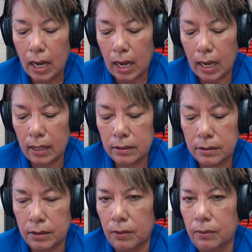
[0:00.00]
And
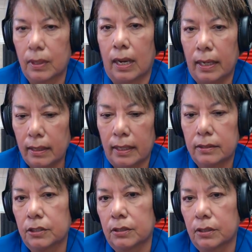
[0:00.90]
so I'd like
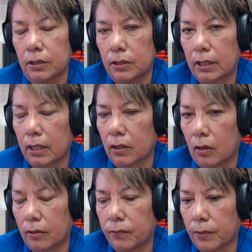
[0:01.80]
to look at law
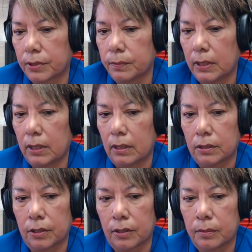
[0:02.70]
enforcement in
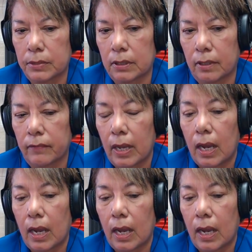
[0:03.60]
terms of,